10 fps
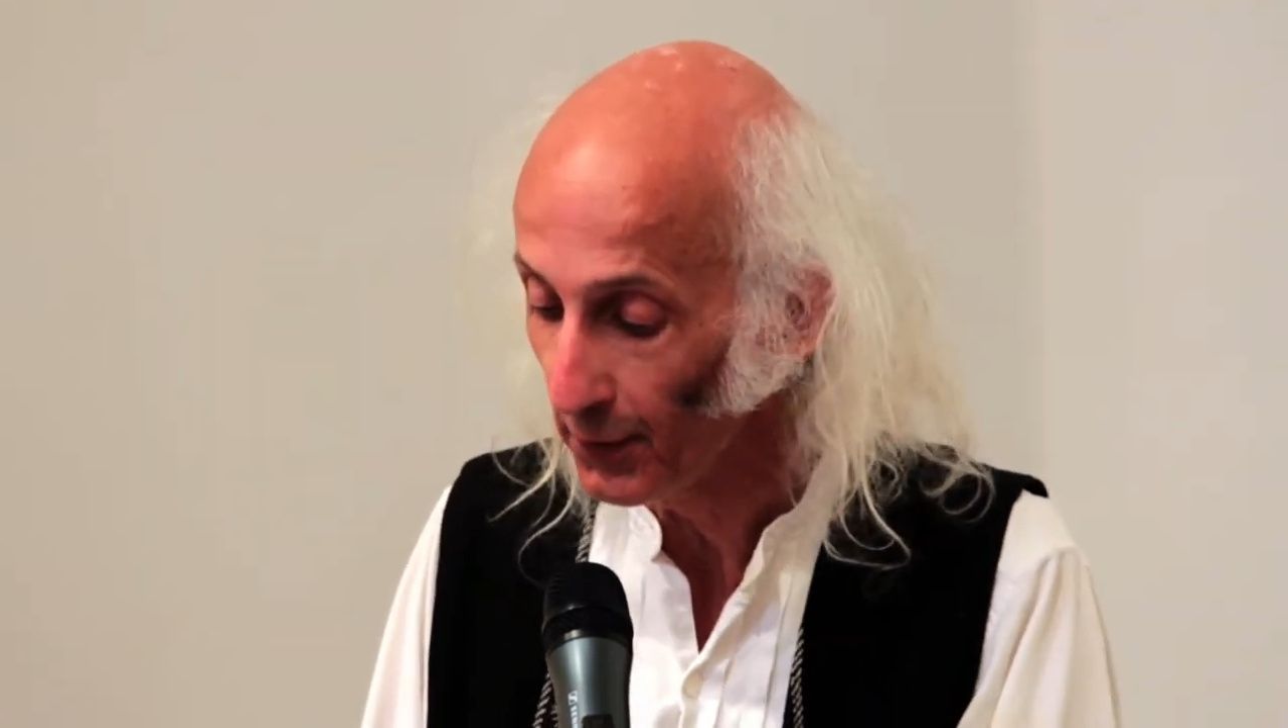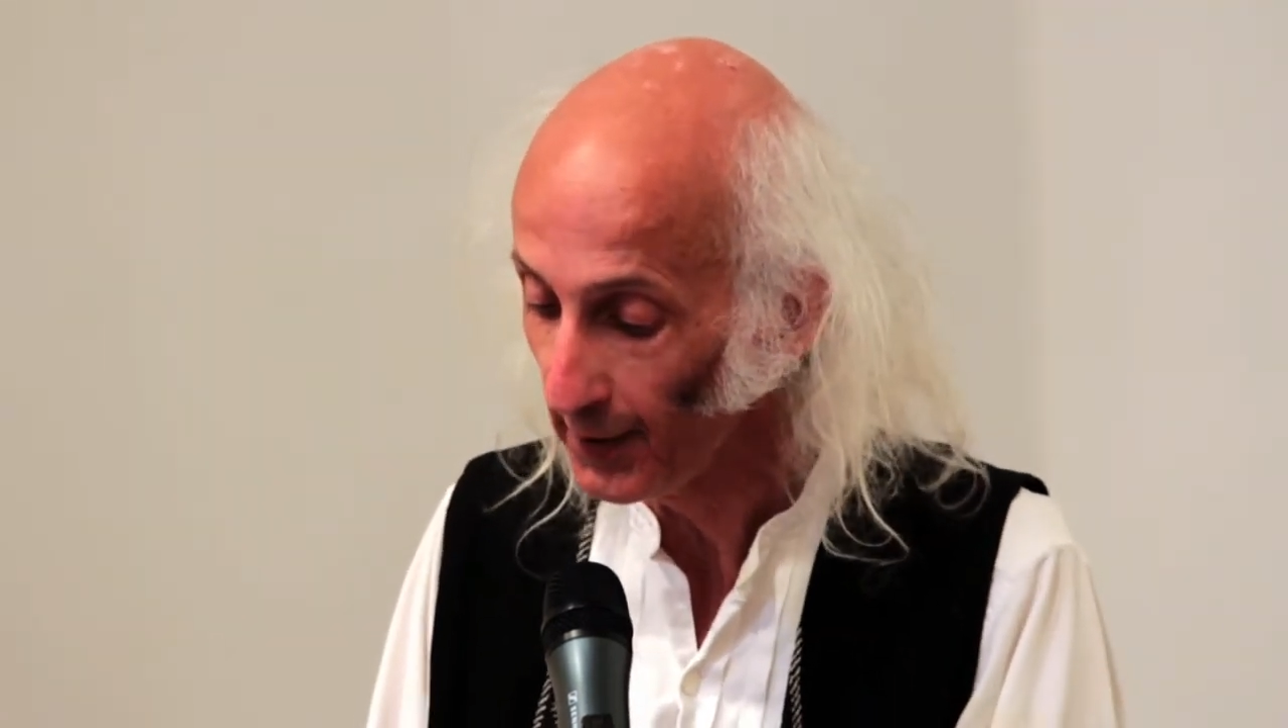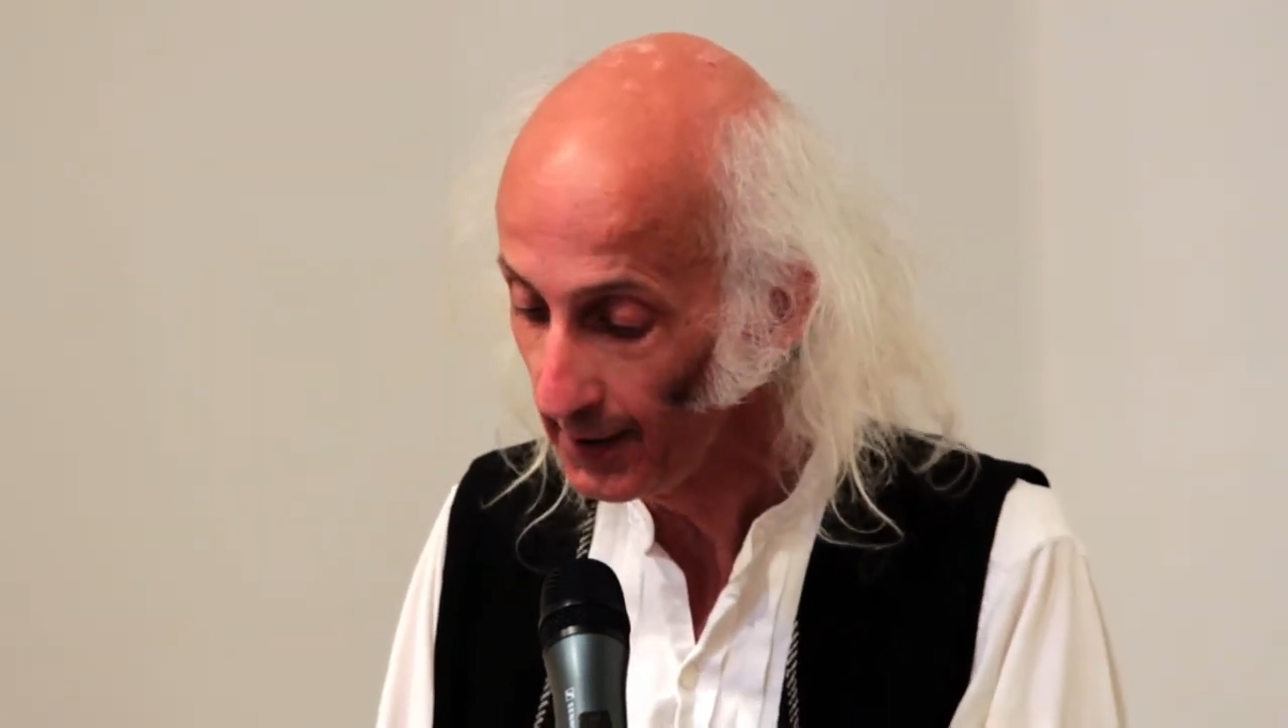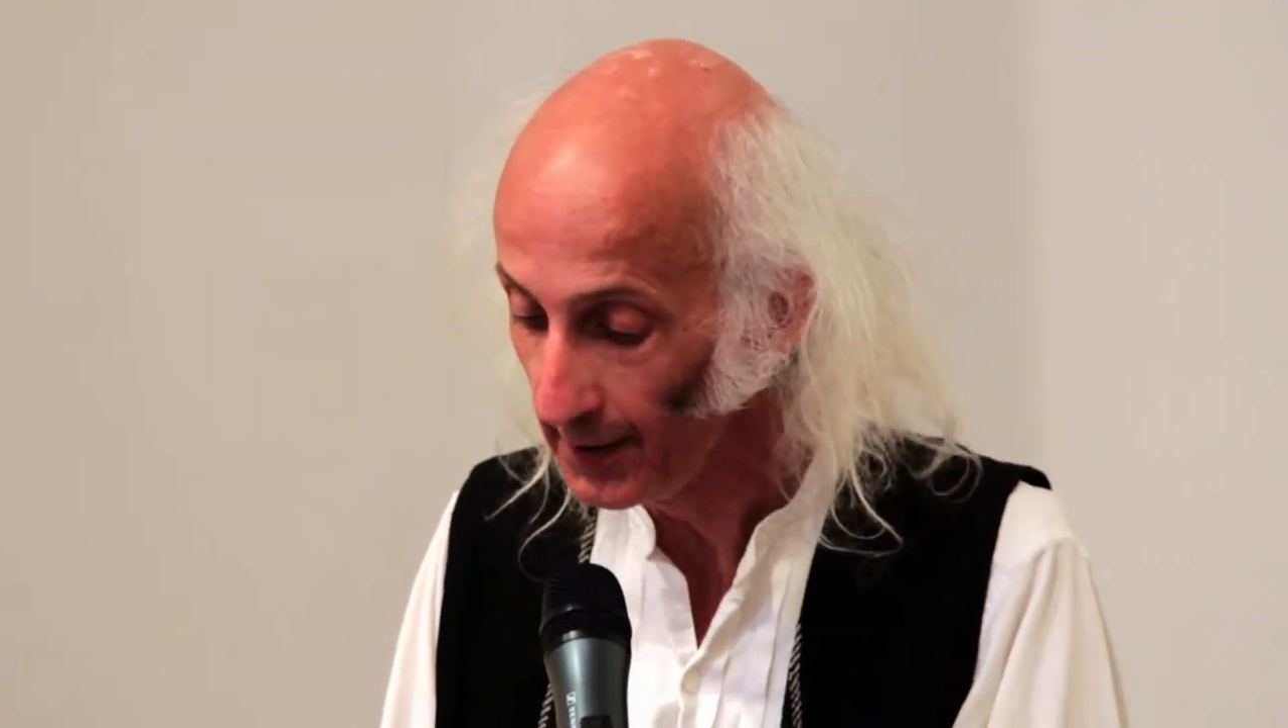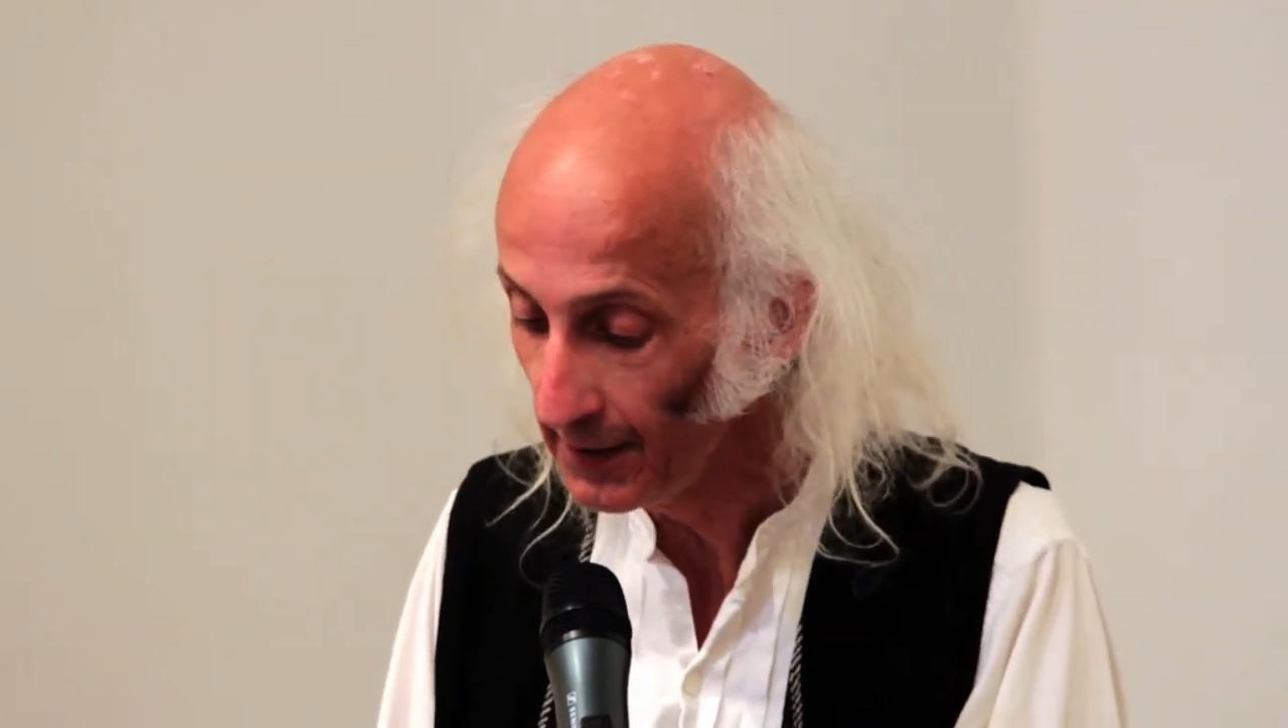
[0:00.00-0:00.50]

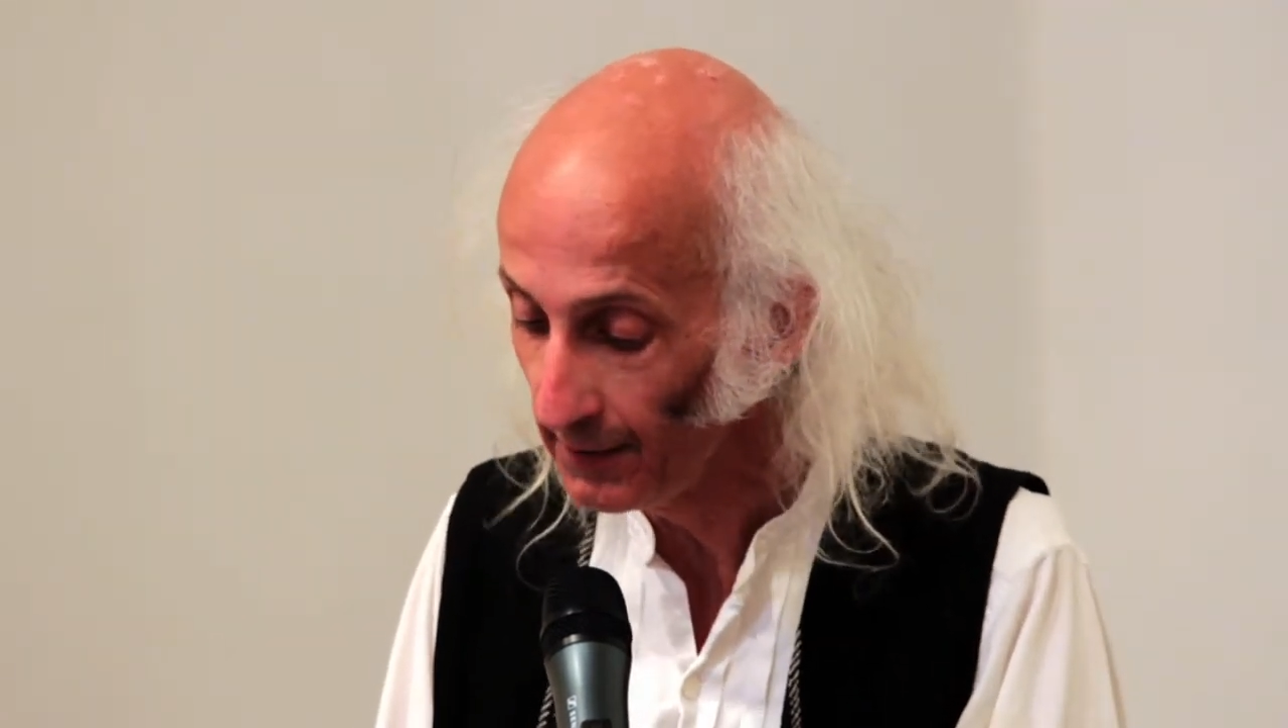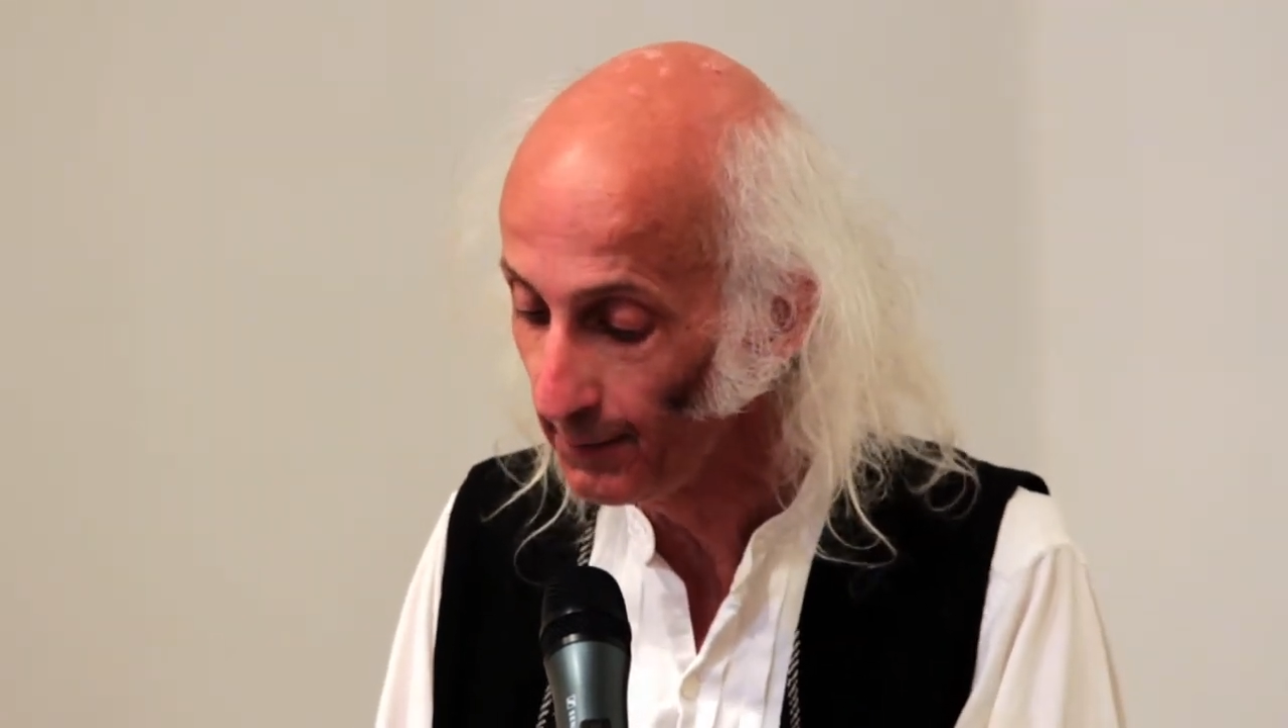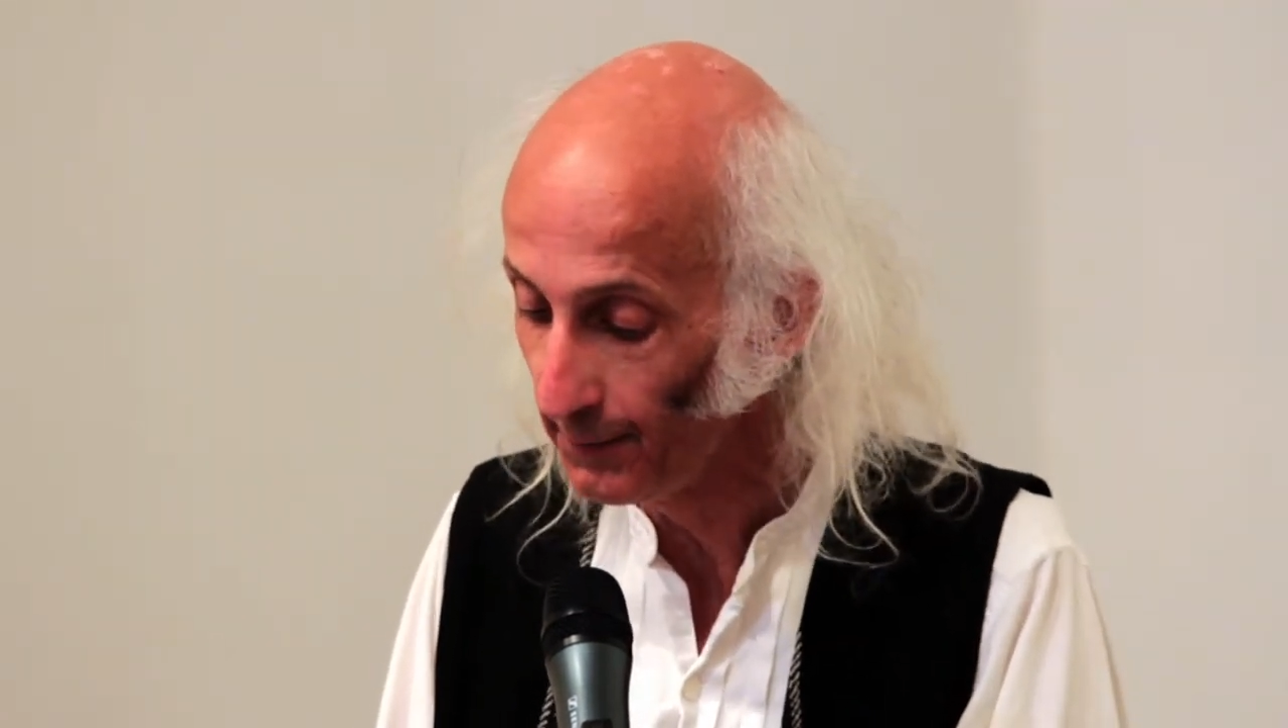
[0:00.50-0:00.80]
the haze of